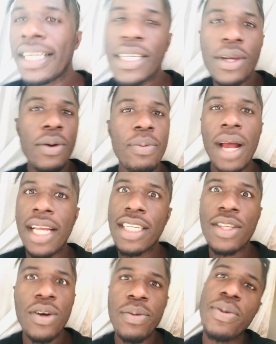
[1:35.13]
Yo, bruh, I just
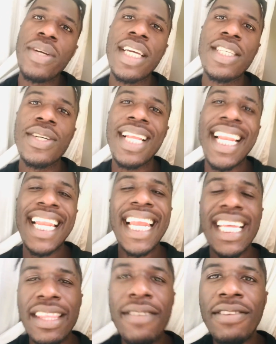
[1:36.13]
hope you guys gonna
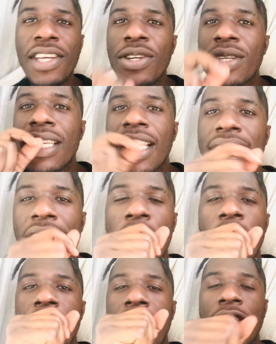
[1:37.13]
like the video.
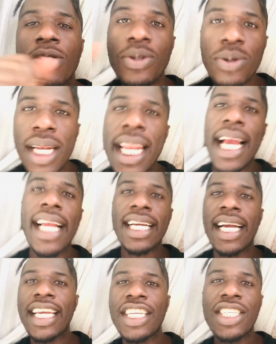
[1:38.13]
Yo, make sure you like
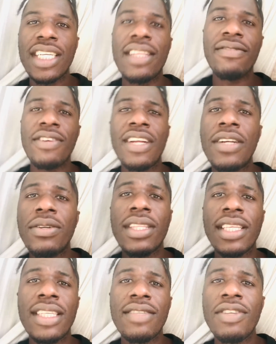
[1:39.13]
and share the video. I don't
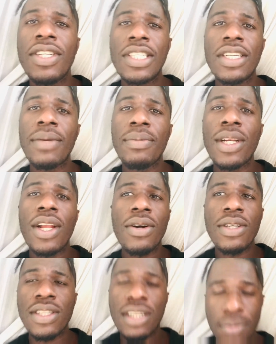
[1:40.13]
think this video is gonna be long,
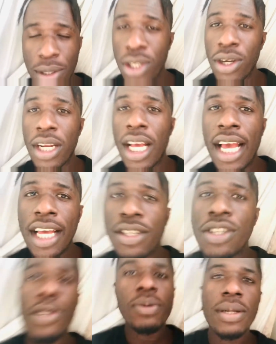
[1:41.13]
it's gonna be short. So
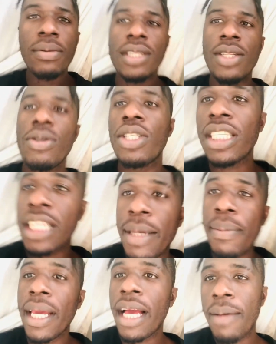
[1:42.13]
you know what I'm gonna do? She's
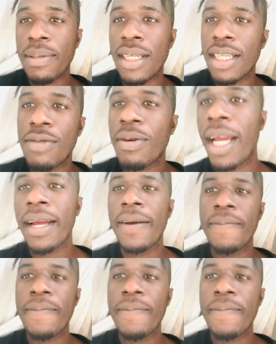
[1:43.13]
sleeping upstairs, right?